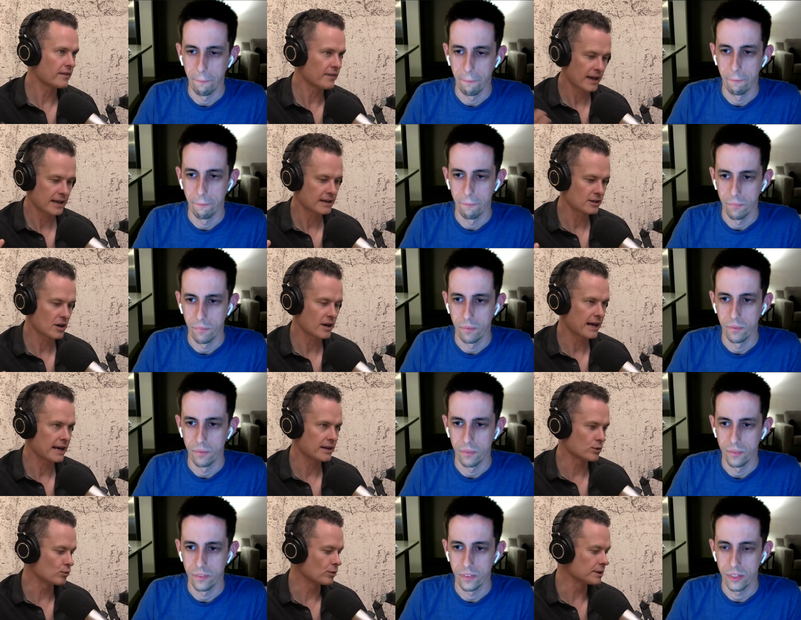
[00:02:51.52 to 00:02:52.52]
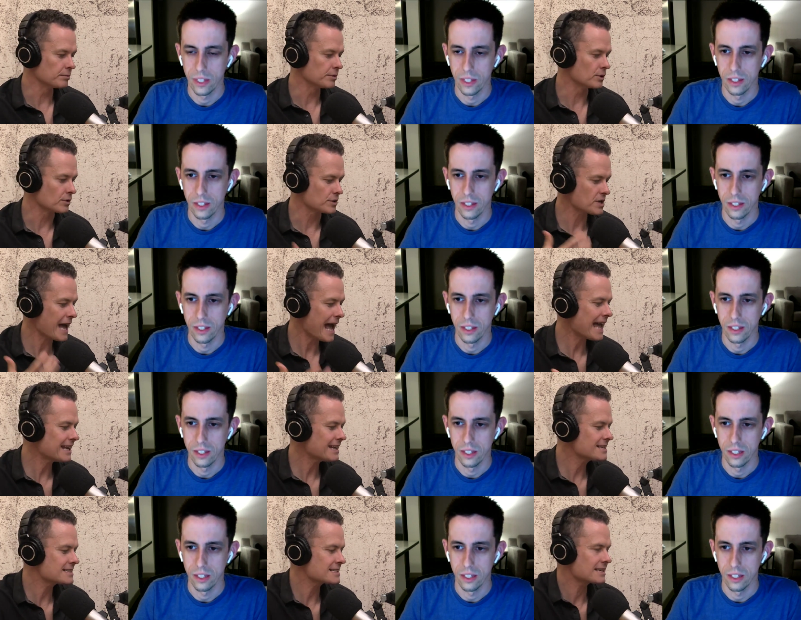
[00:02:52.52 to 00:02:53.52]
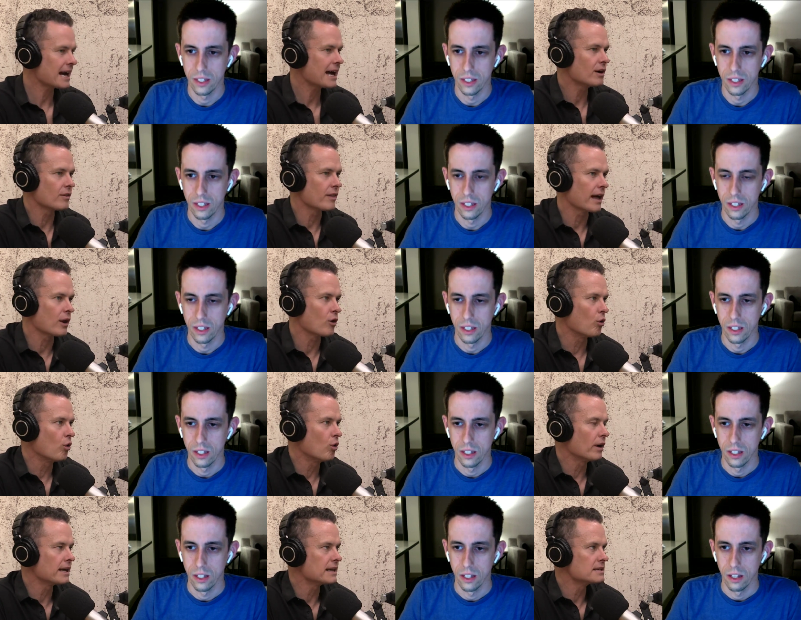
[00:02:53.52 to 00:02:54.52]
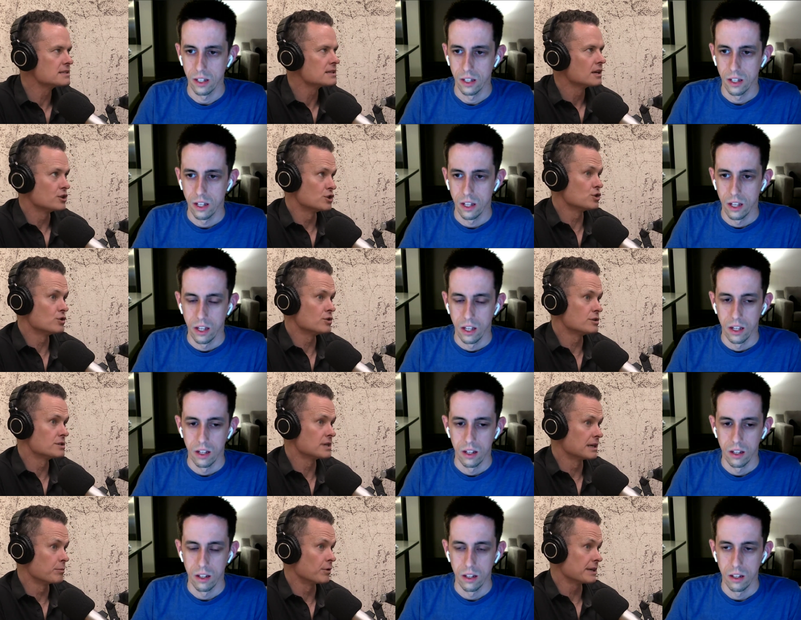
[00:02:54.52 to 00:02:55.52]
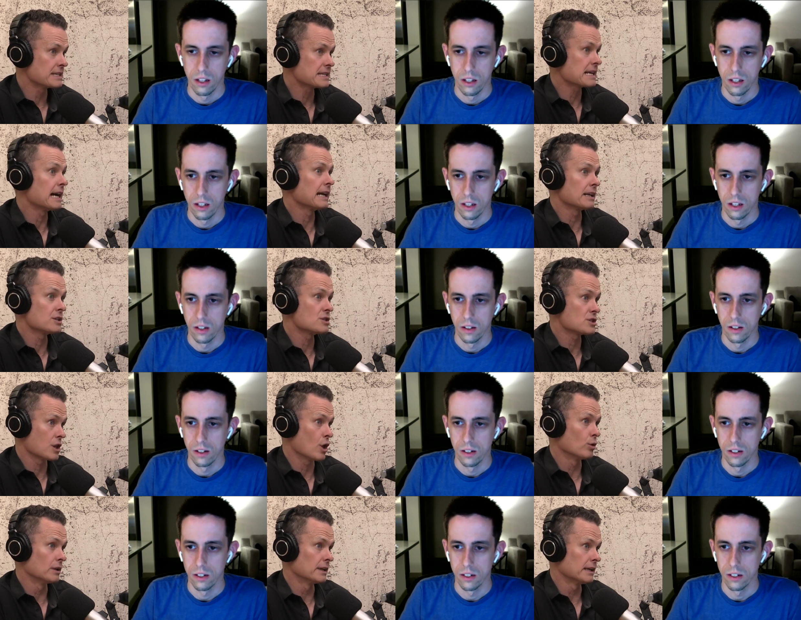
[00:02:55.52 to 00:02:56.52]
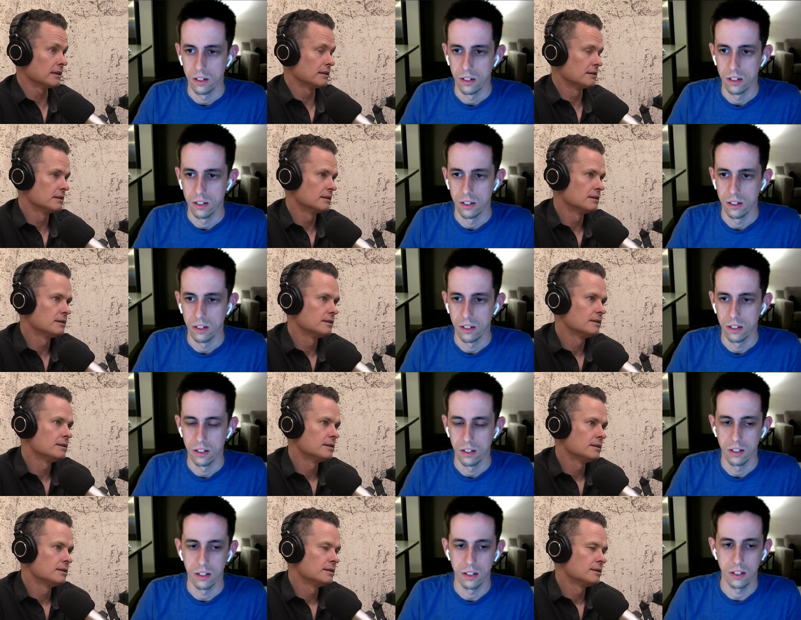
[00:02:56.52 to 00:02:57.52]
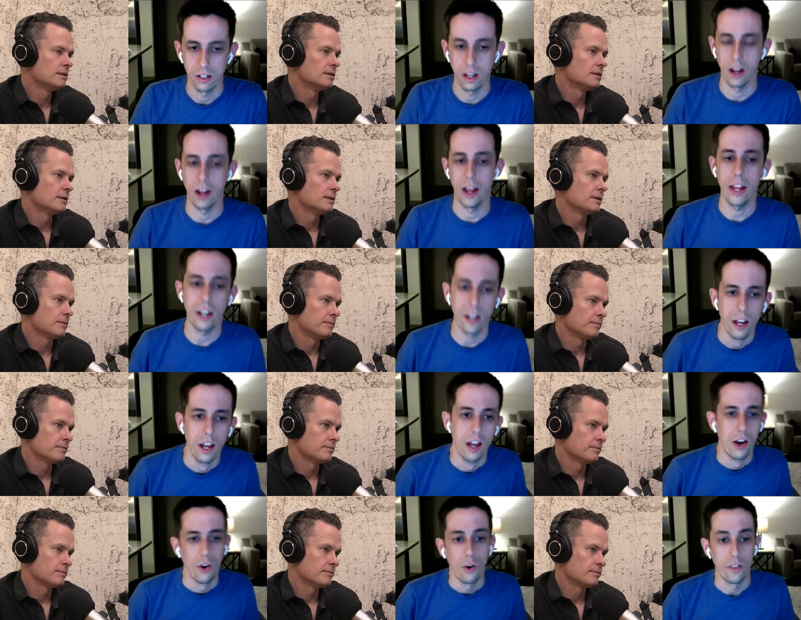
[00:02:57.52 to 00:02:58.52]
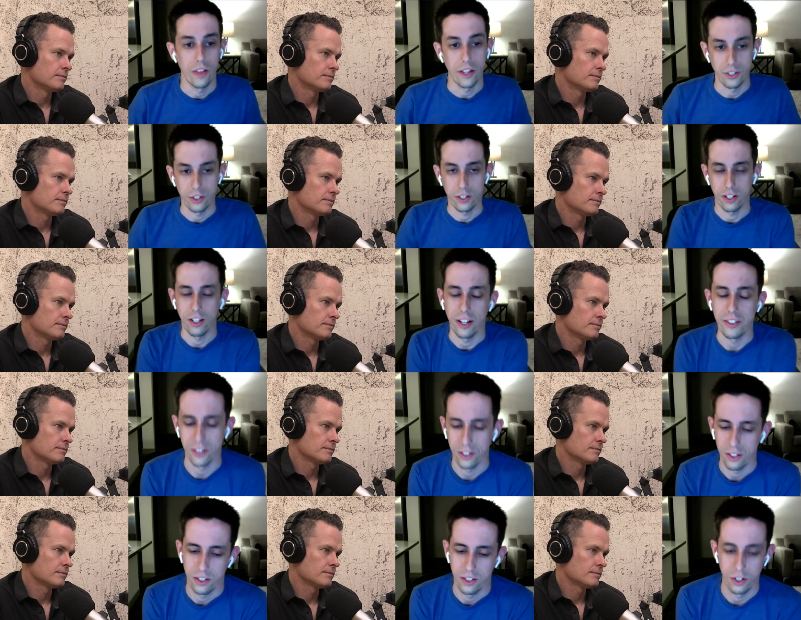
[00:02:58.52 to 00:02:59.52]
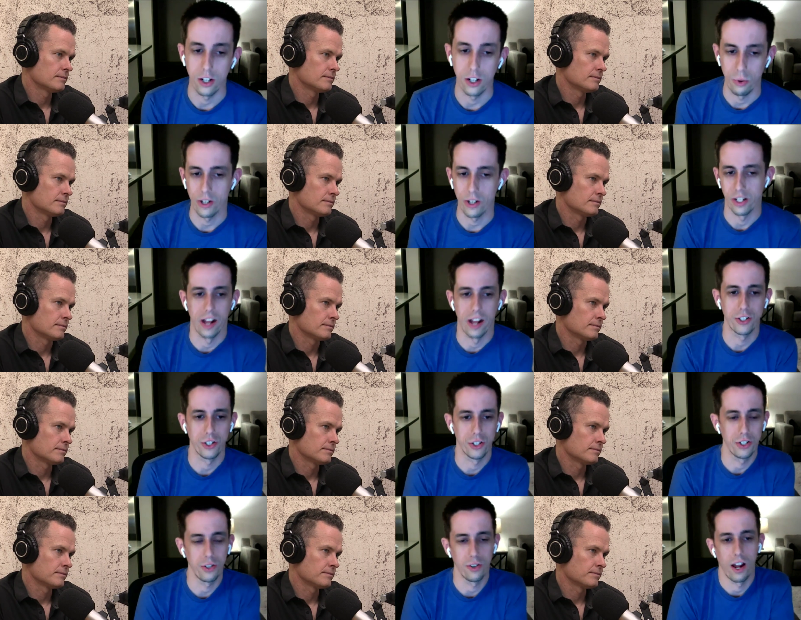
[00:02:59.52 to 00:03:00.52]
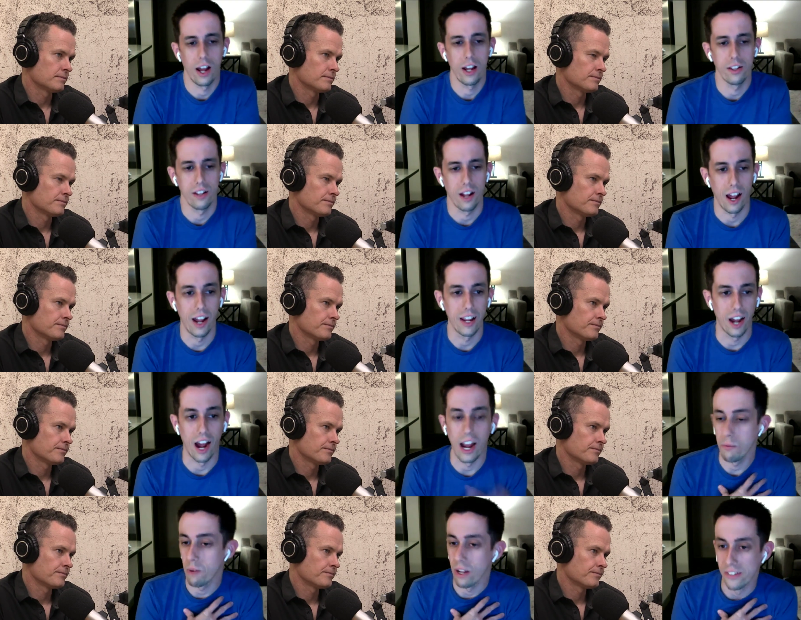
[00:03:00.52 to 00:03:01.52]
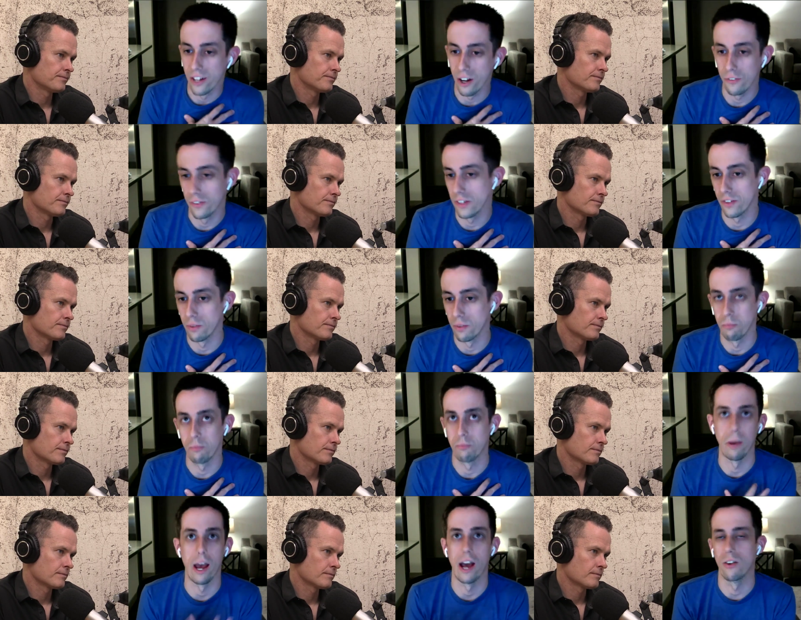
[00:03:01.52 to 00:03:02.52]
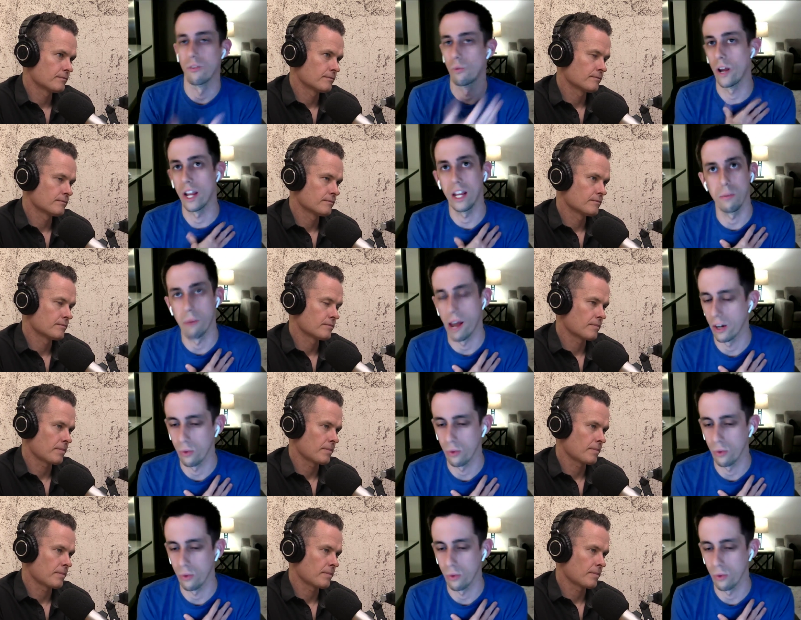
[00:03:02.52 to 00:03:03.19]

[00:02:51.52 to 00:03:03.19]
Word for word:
Speaker 1: they kind of had to rebuild. So how do you scale that, or do you deliberately scale it slowly?
Speaker 2: Yeah, and well, that's a good question actually too. And I myself, even way back